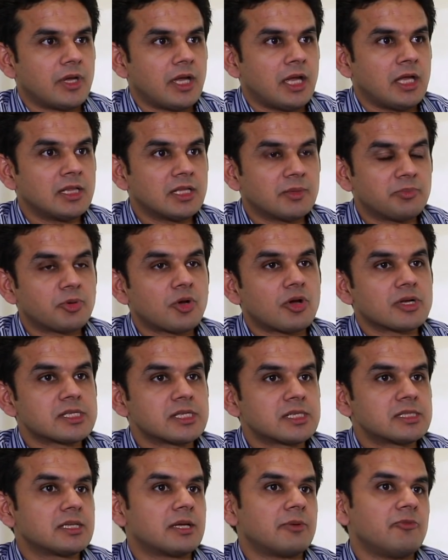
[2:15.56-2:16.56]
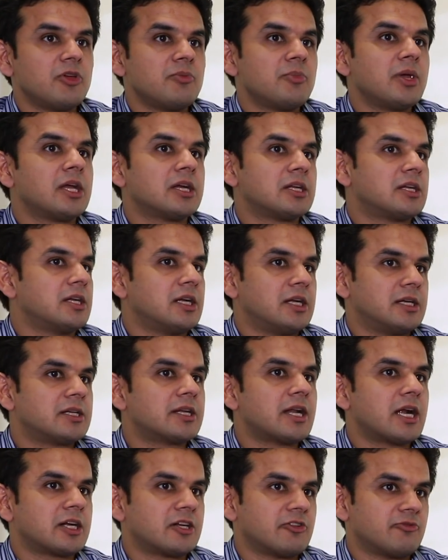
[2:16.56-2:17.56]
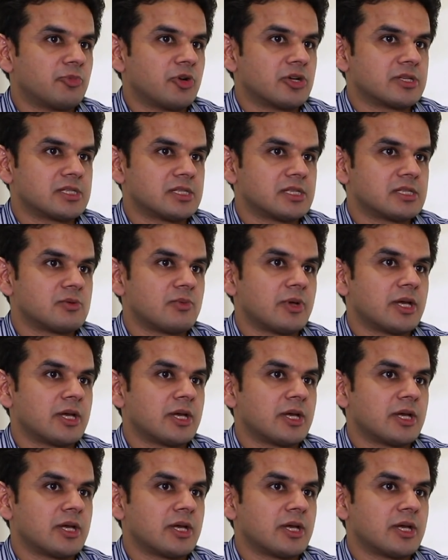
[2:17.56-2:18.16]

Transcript: in the process, we make it an interactive process,